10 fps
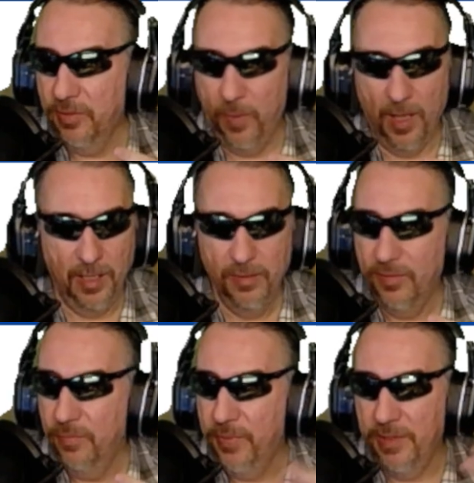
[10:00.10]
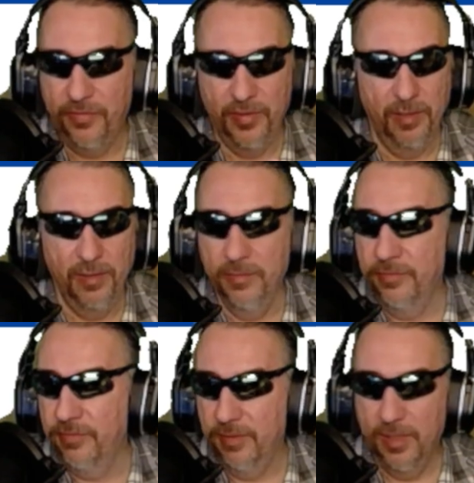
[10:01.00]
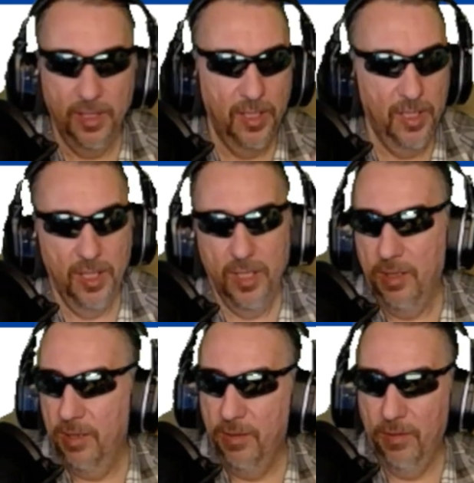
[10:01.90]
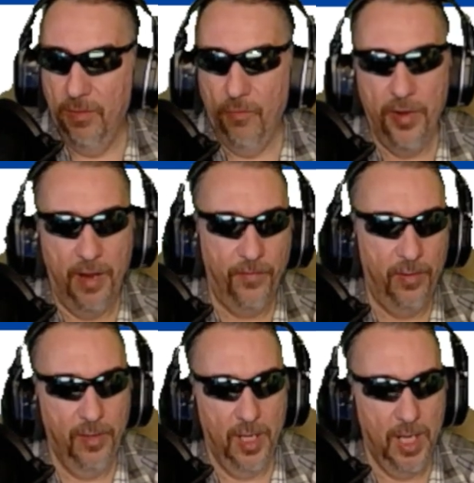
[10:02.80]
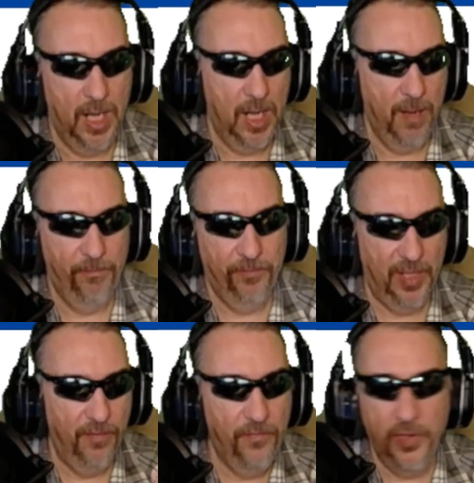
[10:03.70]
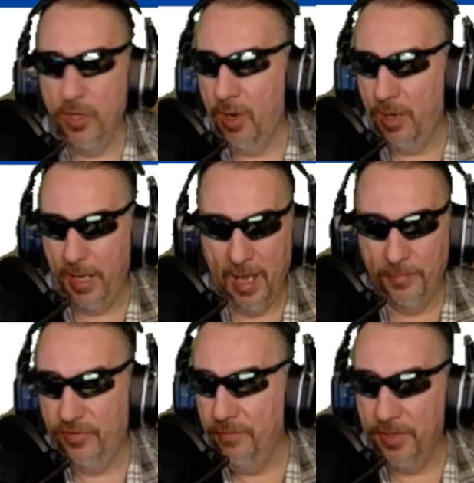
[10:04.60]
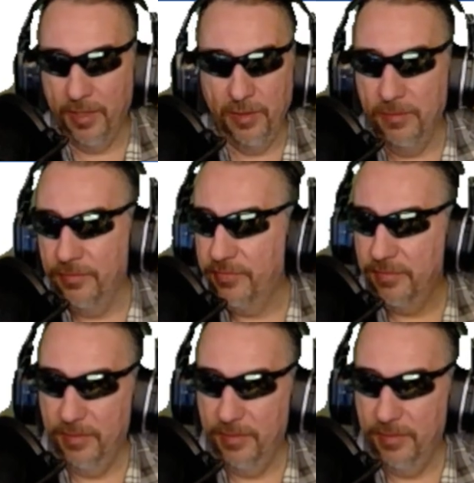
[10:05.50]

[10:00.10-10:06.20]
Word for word: plug into your PC and use whatever uh, VR apps you want to use.